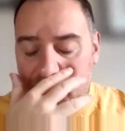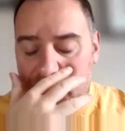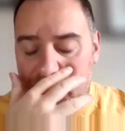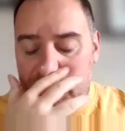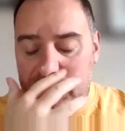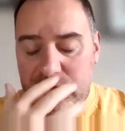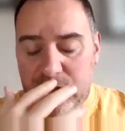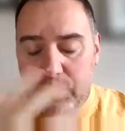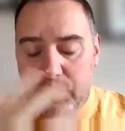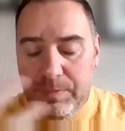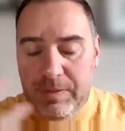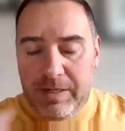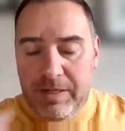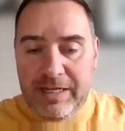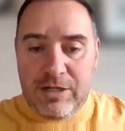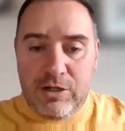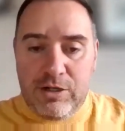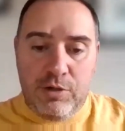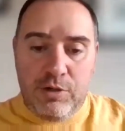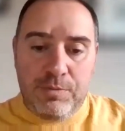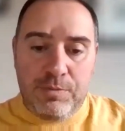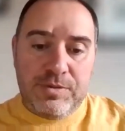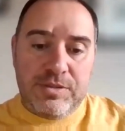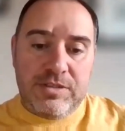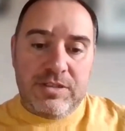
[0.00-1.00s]
the Super League
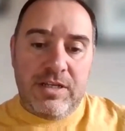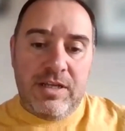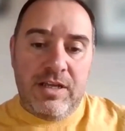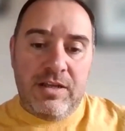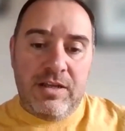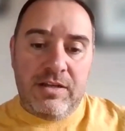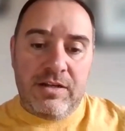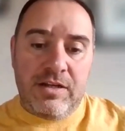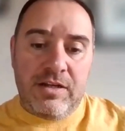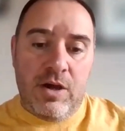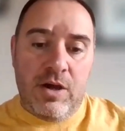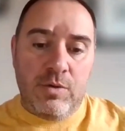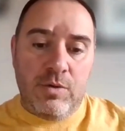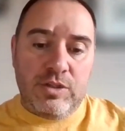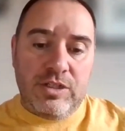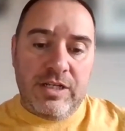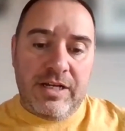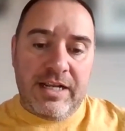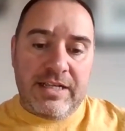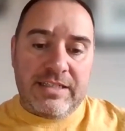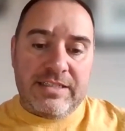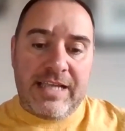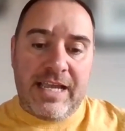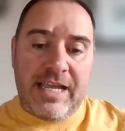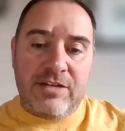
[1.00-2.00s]
clubs, coaching,
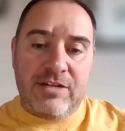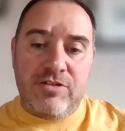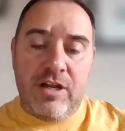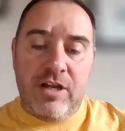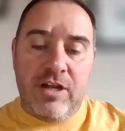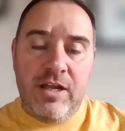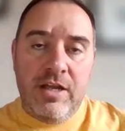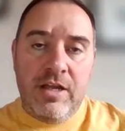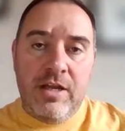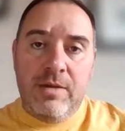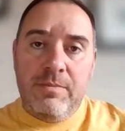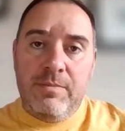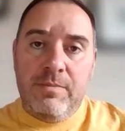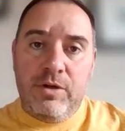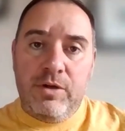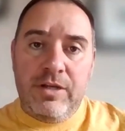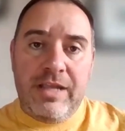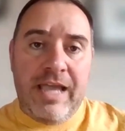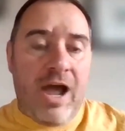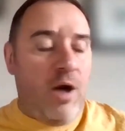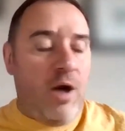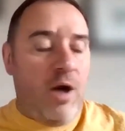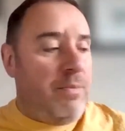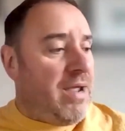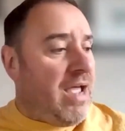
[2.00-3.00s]
etc. But
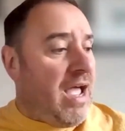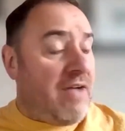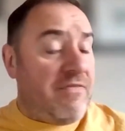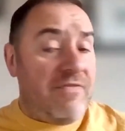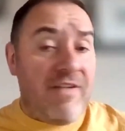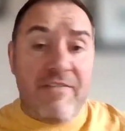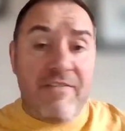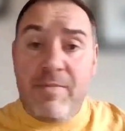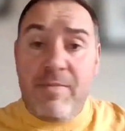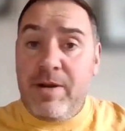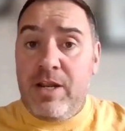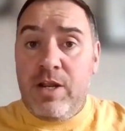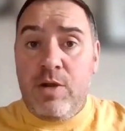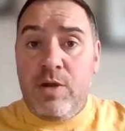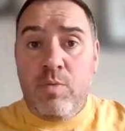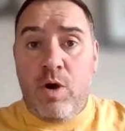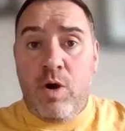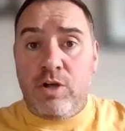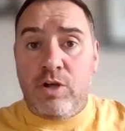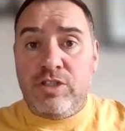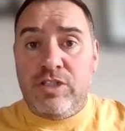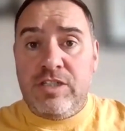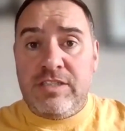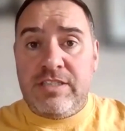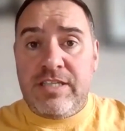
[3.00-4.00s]
yeah, on behalf of everybody who
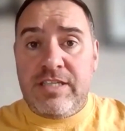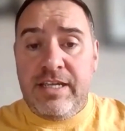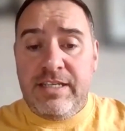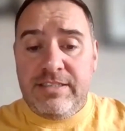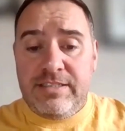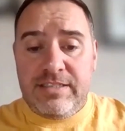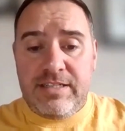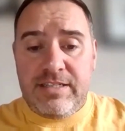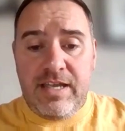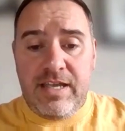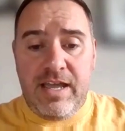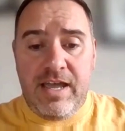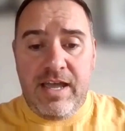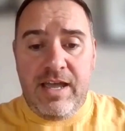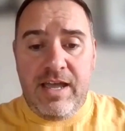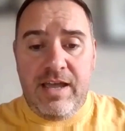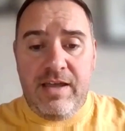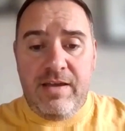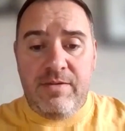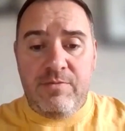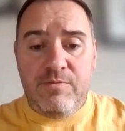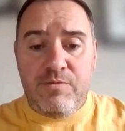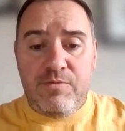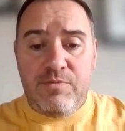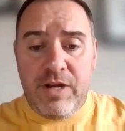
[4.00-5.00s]
watches this,
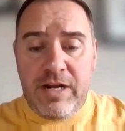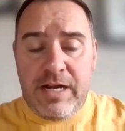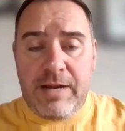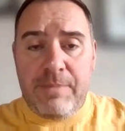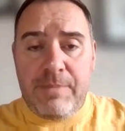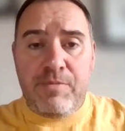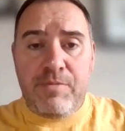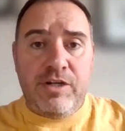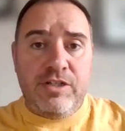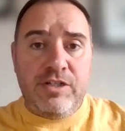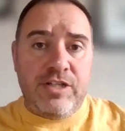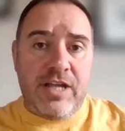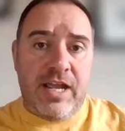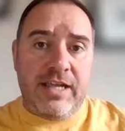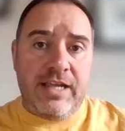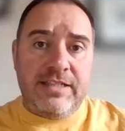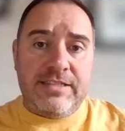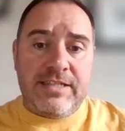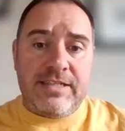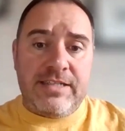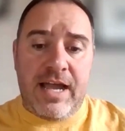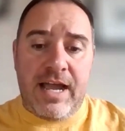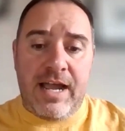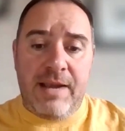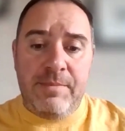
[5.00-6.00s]
really appreciate
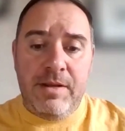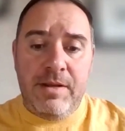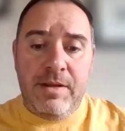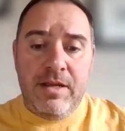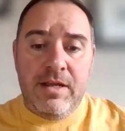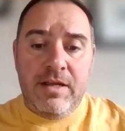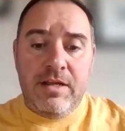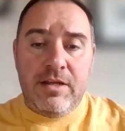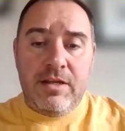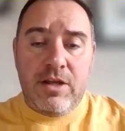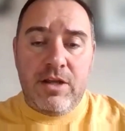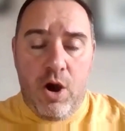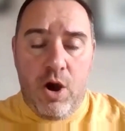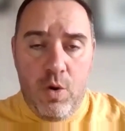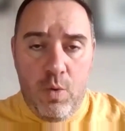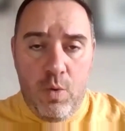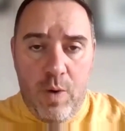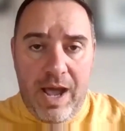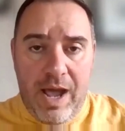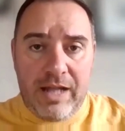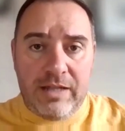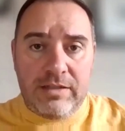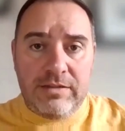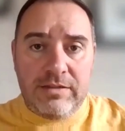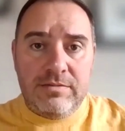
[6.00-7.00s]
your time. Go
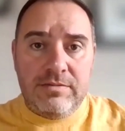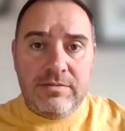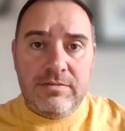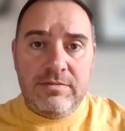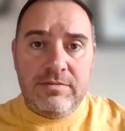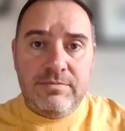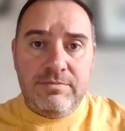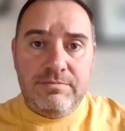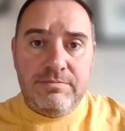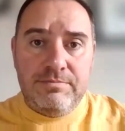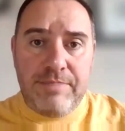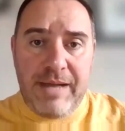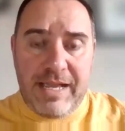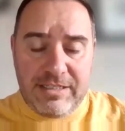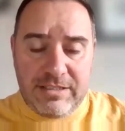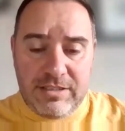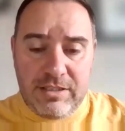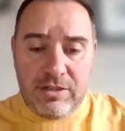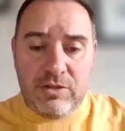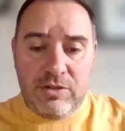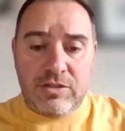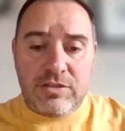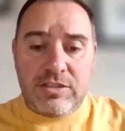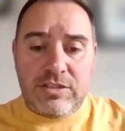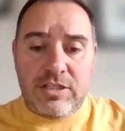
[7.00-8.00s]
well. Best
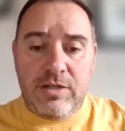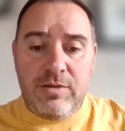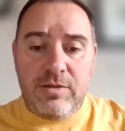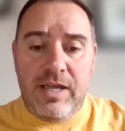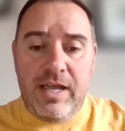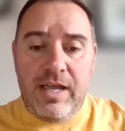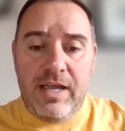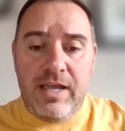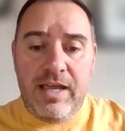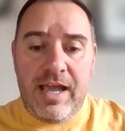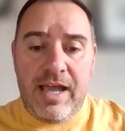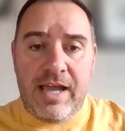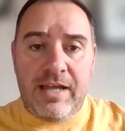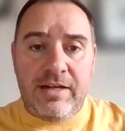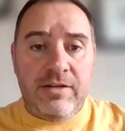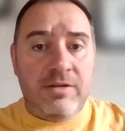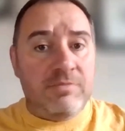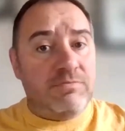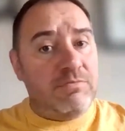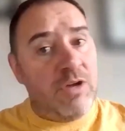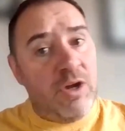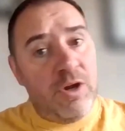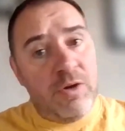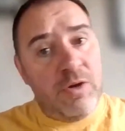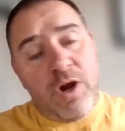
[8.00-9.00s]
of luck to you, and
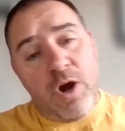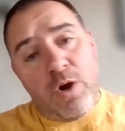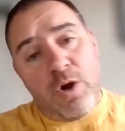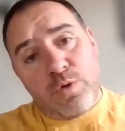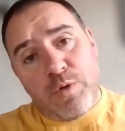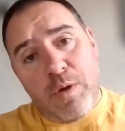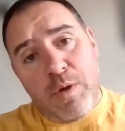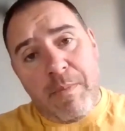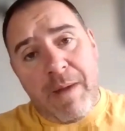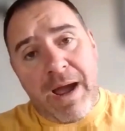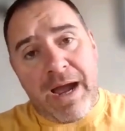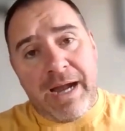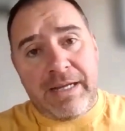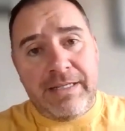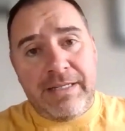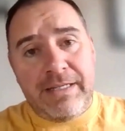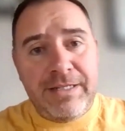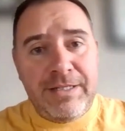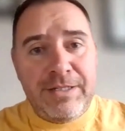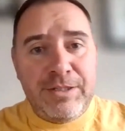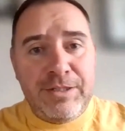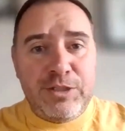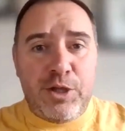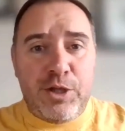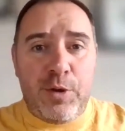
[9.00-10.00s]
who knows, we might
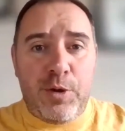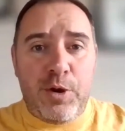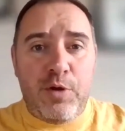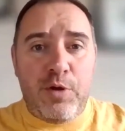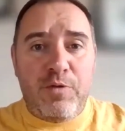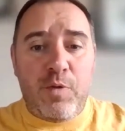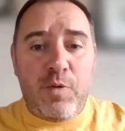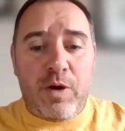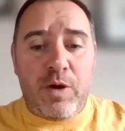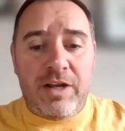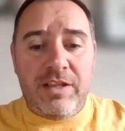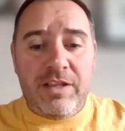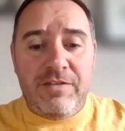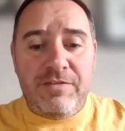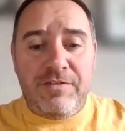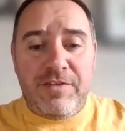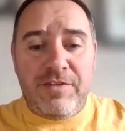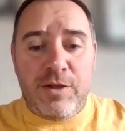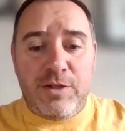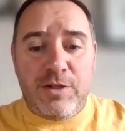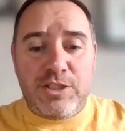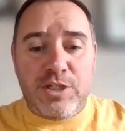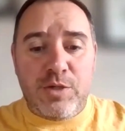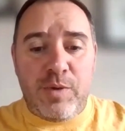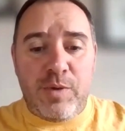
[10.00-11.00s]
do another one in the
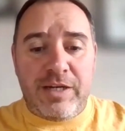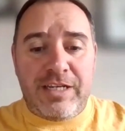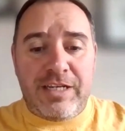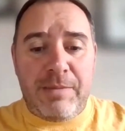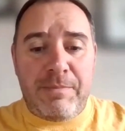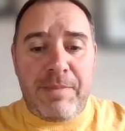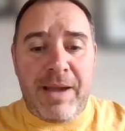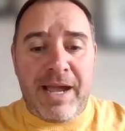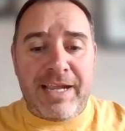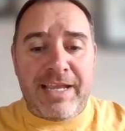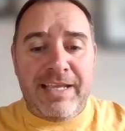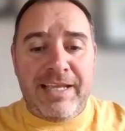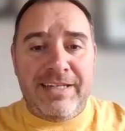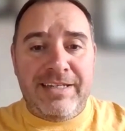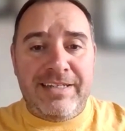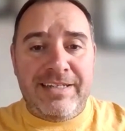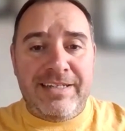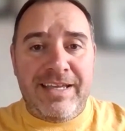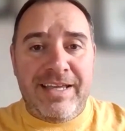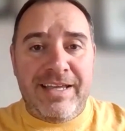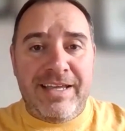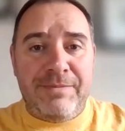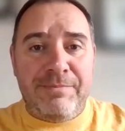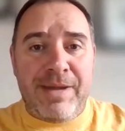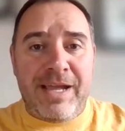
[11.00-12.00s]
future when you're back in
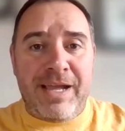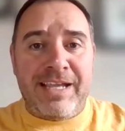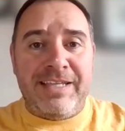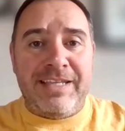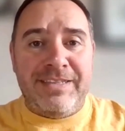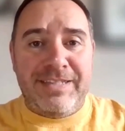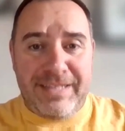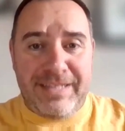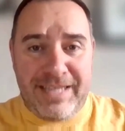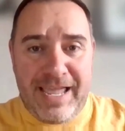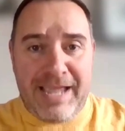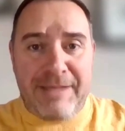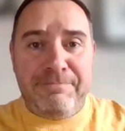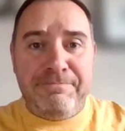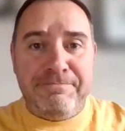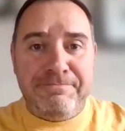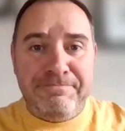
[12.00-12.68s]
the game.